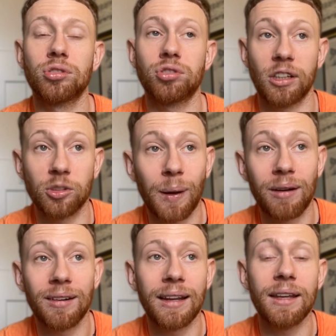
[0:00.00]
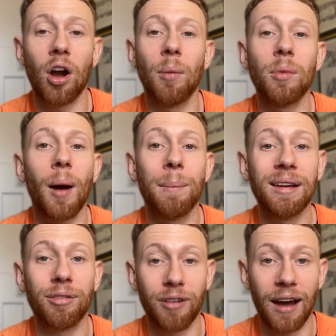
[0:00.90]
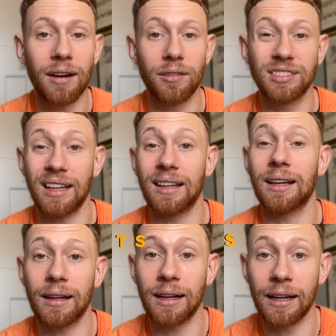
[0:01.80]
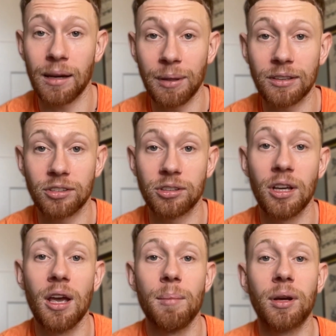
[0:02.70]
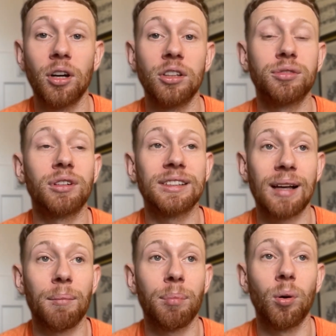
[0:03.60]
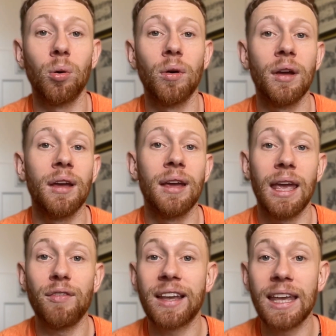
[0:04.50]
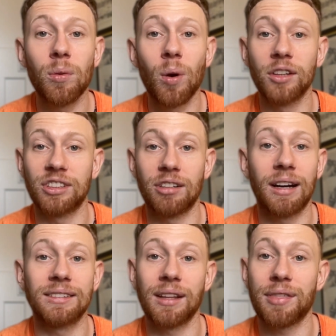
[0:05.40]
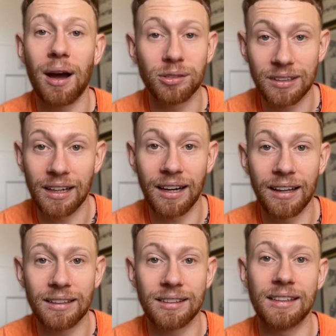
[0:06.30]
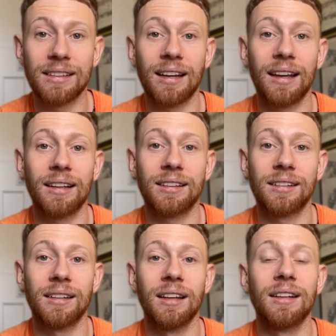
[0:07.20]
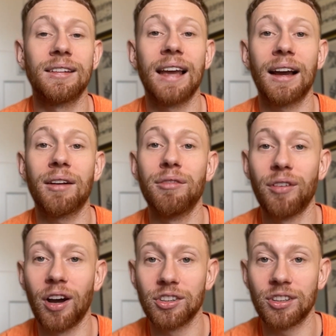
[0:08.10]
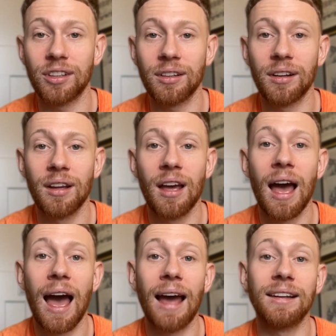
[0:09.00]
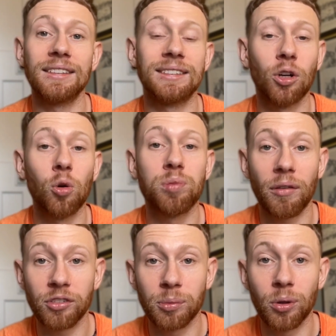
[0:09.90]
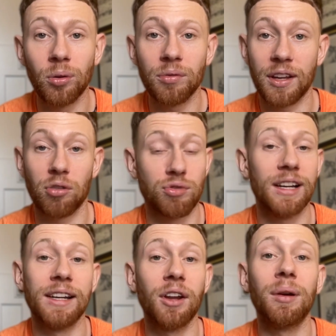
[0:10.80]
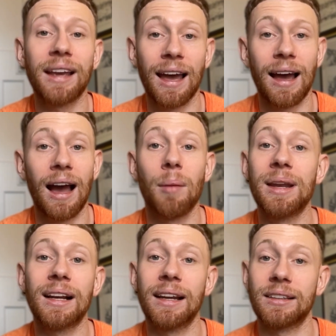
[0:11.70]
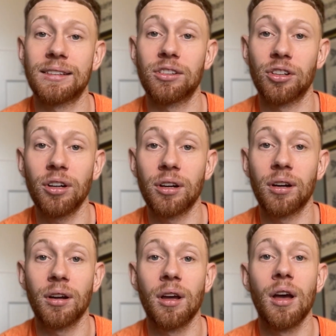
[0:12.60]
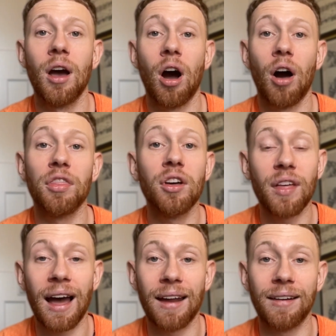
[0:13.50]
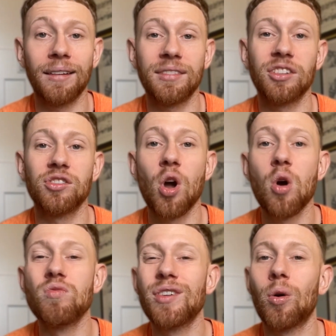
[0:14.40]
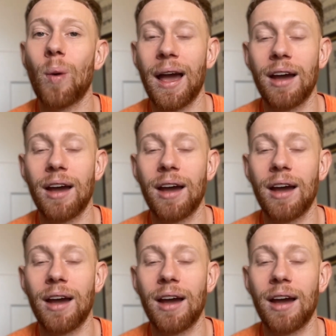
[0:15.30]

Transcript: transparently, I'm not a big fan of setting click limits because, for example, if a keyword generates 1,000 clicks and it takes to get a conversion, and it's still profitable, then I really don't care how many clicks it took. On the other hand, there's no real way